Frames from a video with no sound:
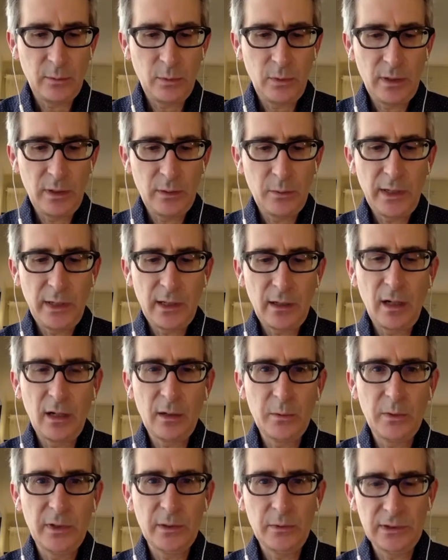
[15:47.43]
What where are
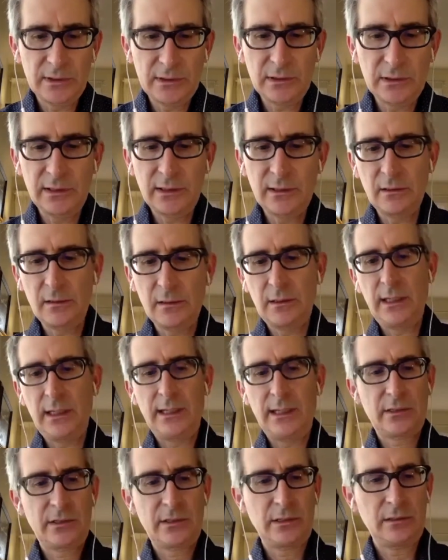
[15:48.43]
we with legal
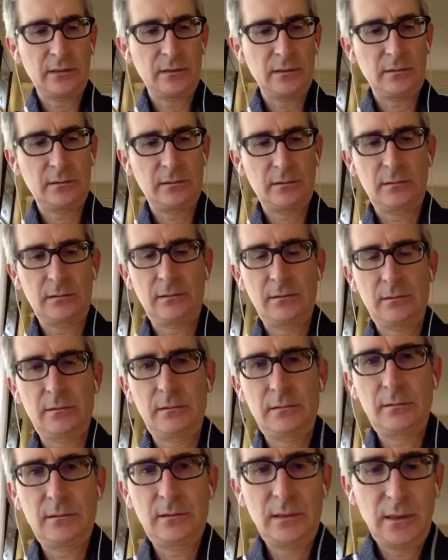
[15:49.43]
action
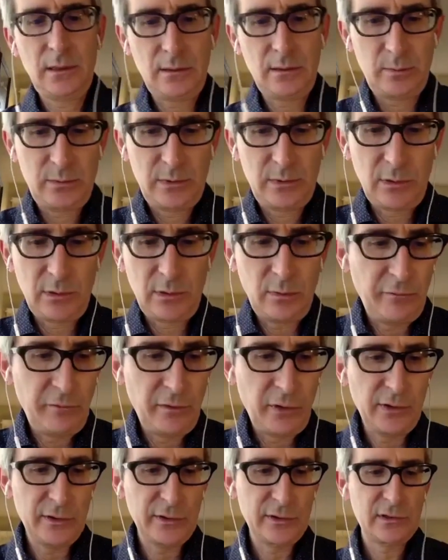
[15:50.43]
to to
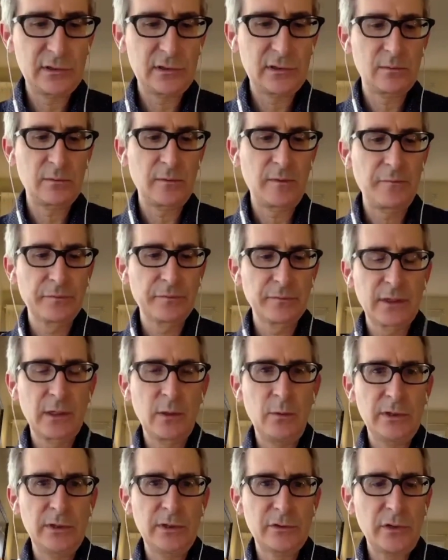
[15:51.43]
reverse
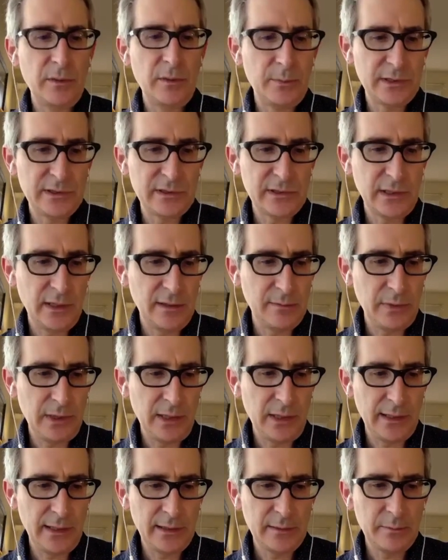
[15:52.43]
what Trump has done
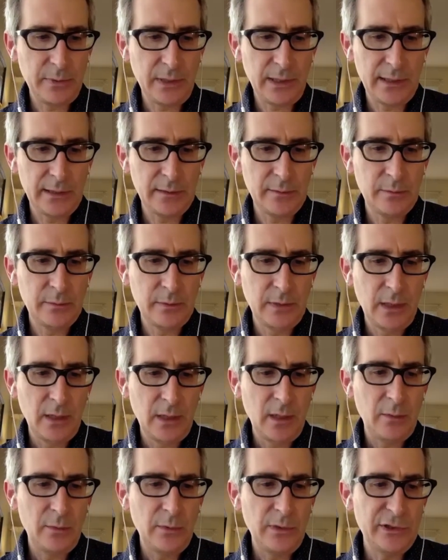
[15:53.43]
by by
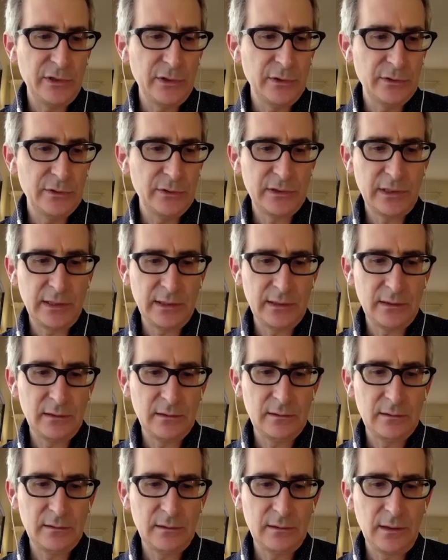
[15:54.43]
reducing
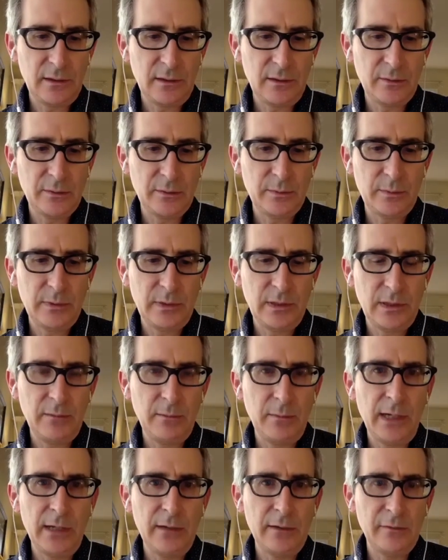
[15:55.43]
you know the
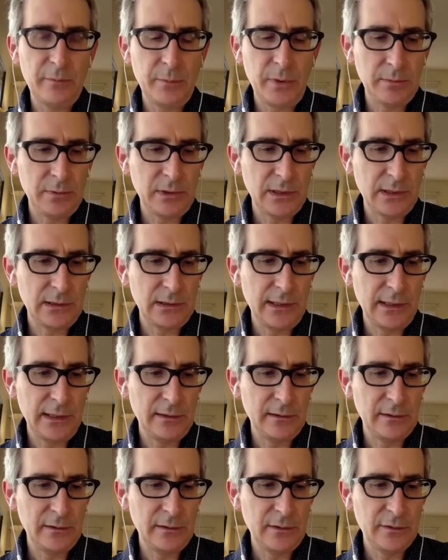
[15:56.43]
amount of public land
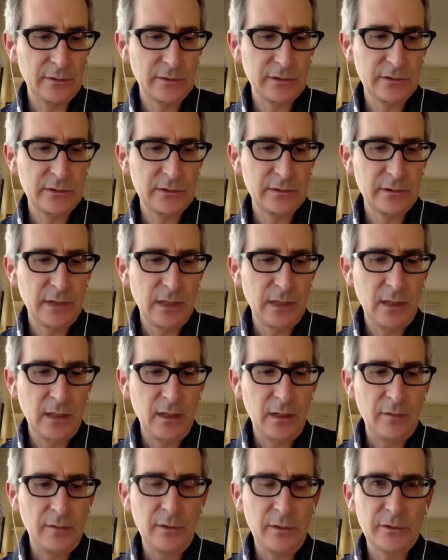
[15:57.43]
in those
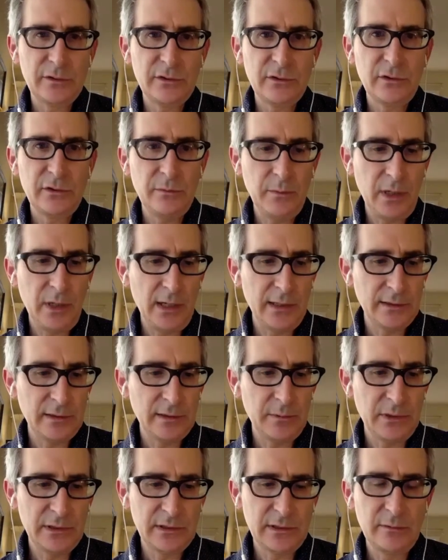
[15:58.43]
those two
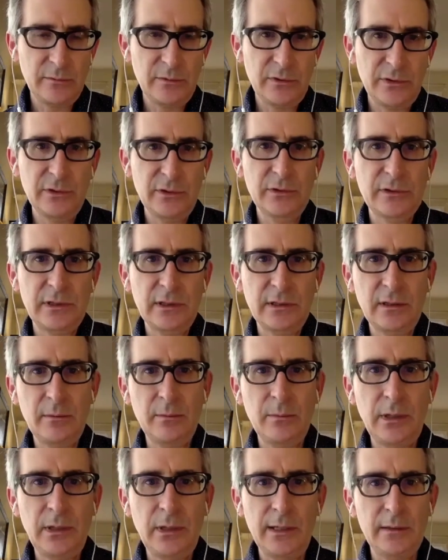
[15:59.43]
monuments and reducing them
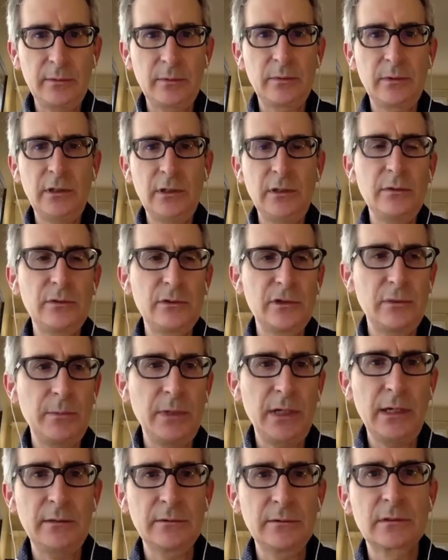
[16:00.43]
by huge
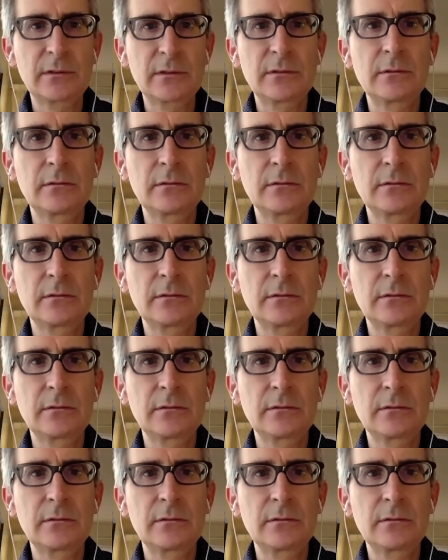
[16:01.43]
amounts.